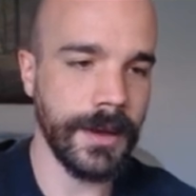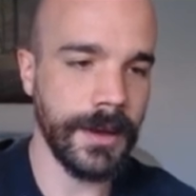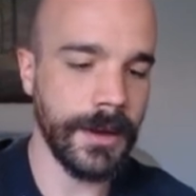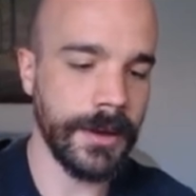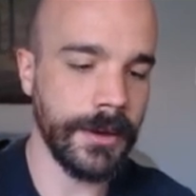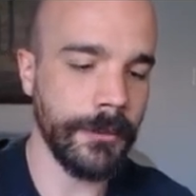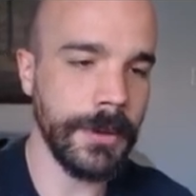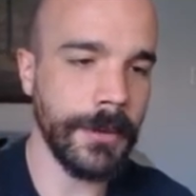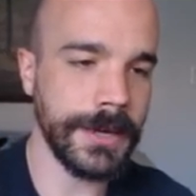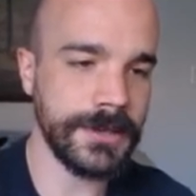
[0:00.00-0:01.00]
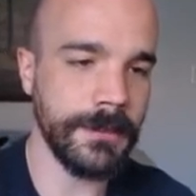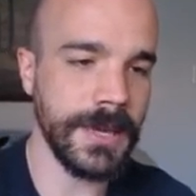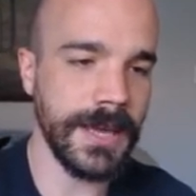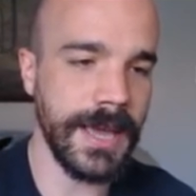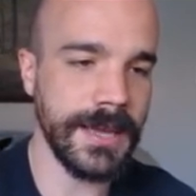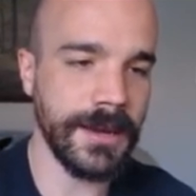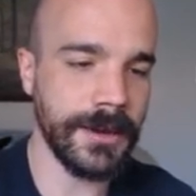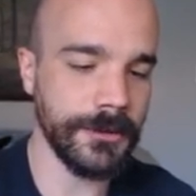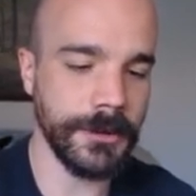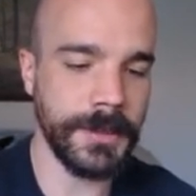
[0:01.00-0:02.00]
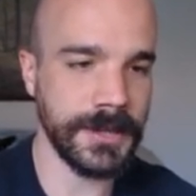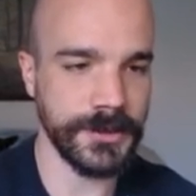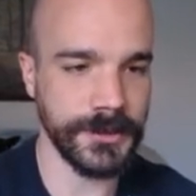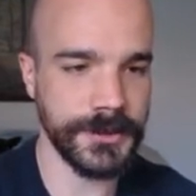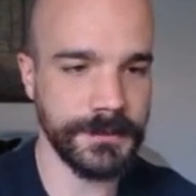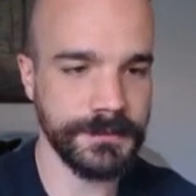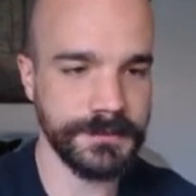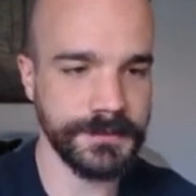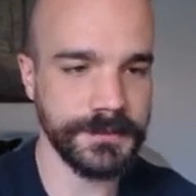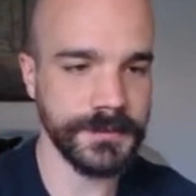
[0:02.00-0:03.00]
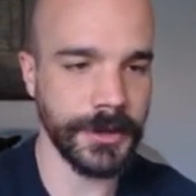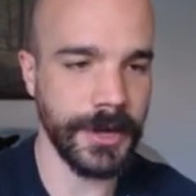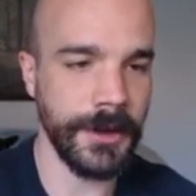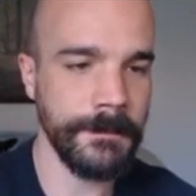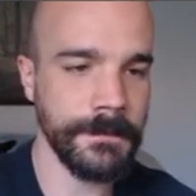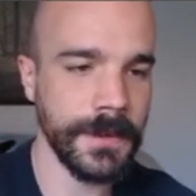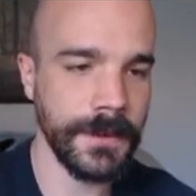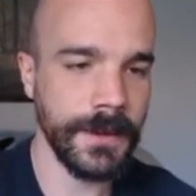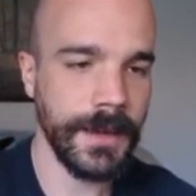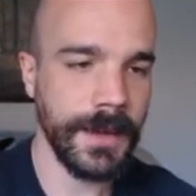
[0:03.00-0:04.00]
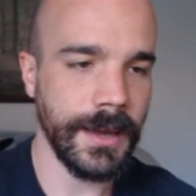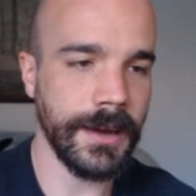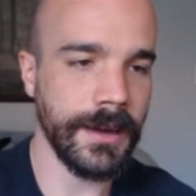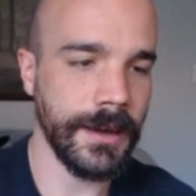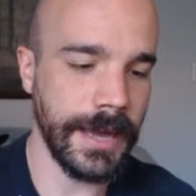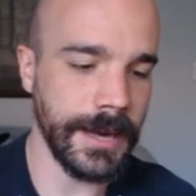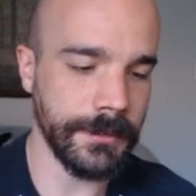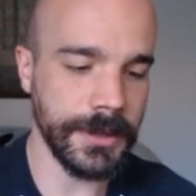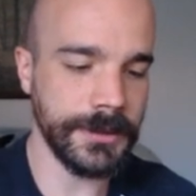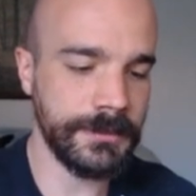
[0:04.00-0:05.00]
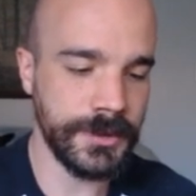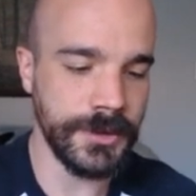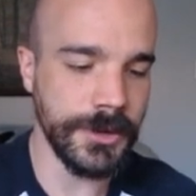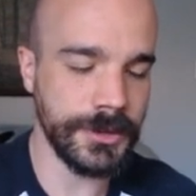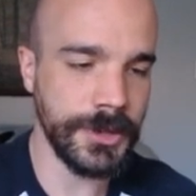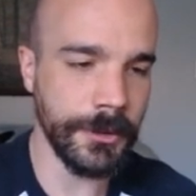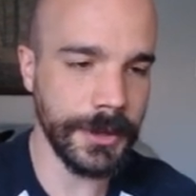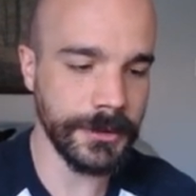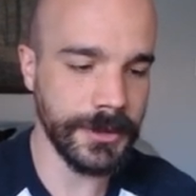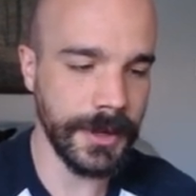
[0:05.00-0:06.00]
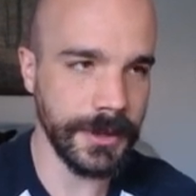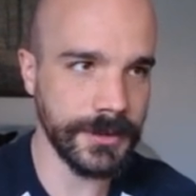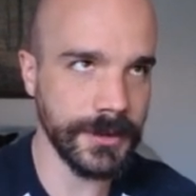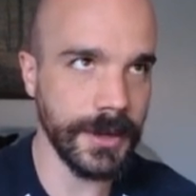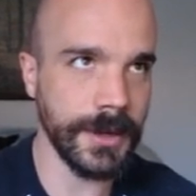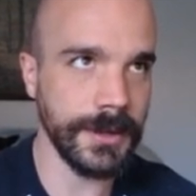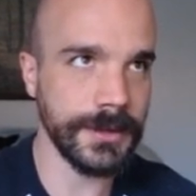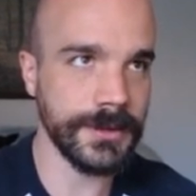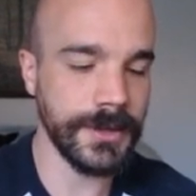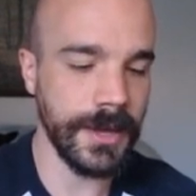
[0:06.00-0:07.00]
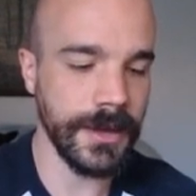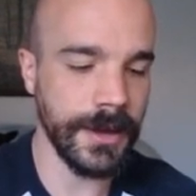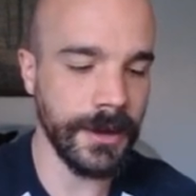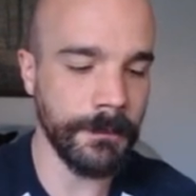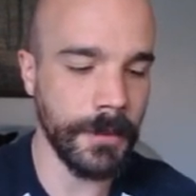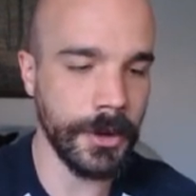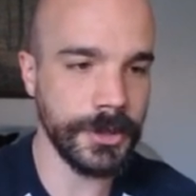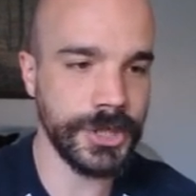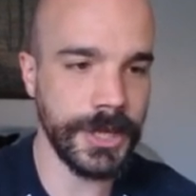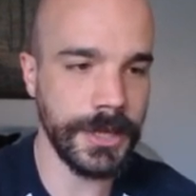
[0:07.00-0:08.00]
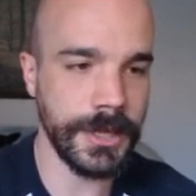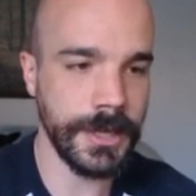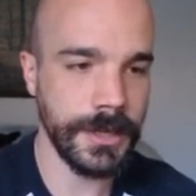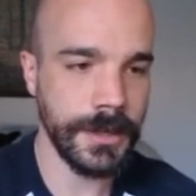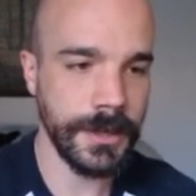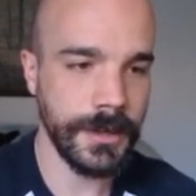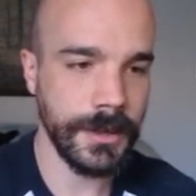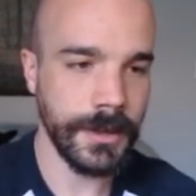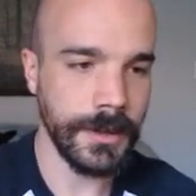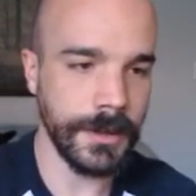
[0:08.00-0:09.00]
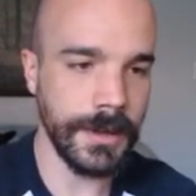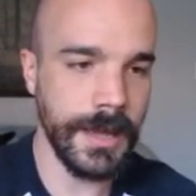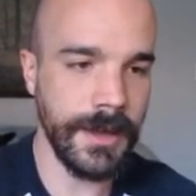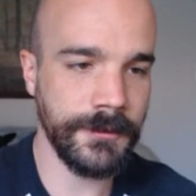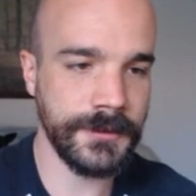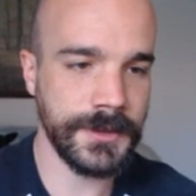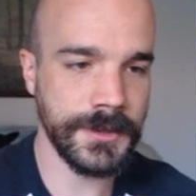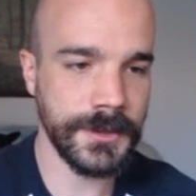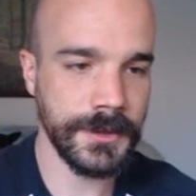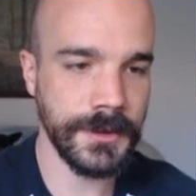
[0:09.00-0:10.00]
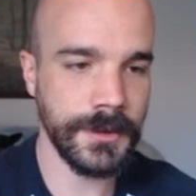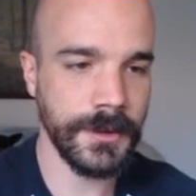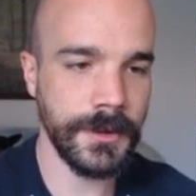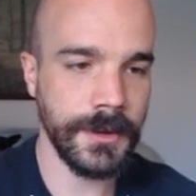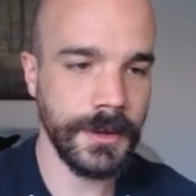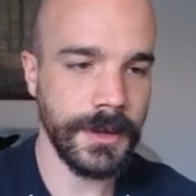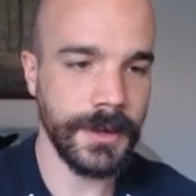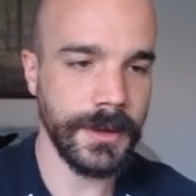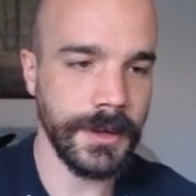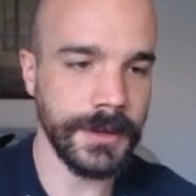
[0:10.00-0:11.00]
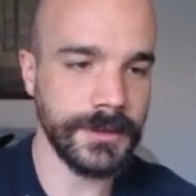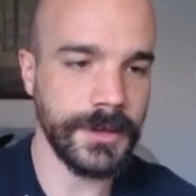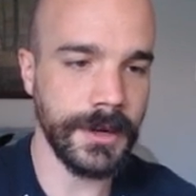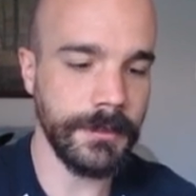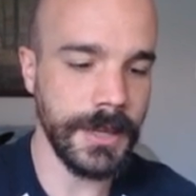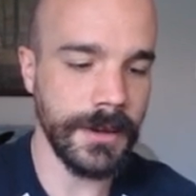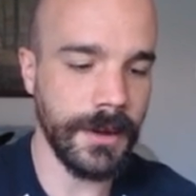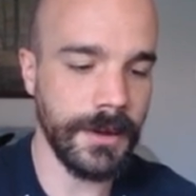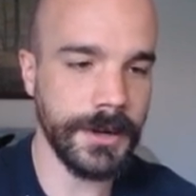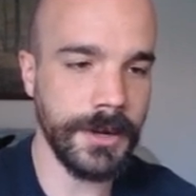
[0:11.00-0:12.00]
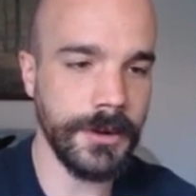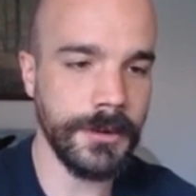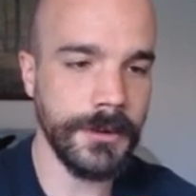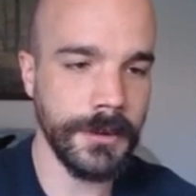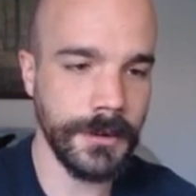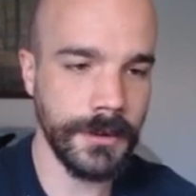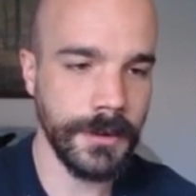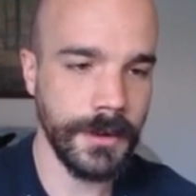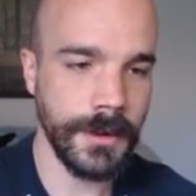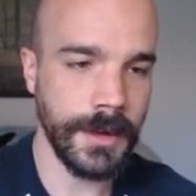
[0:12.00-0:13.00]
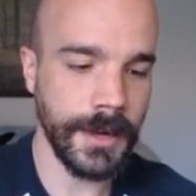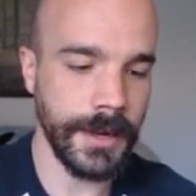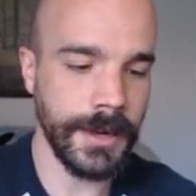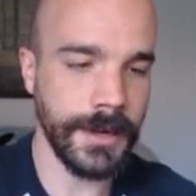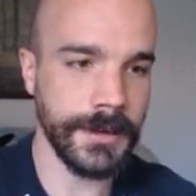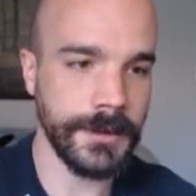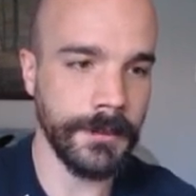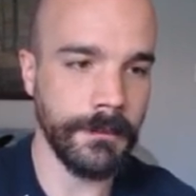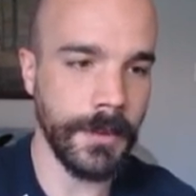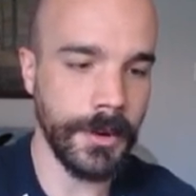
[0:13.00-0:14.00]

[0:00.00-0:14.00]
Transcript: uh, we want it to be 800 pixels, okay? Uh, and I'm gonna do two other things. Uh, let's say uh, margin left is gonna be auto and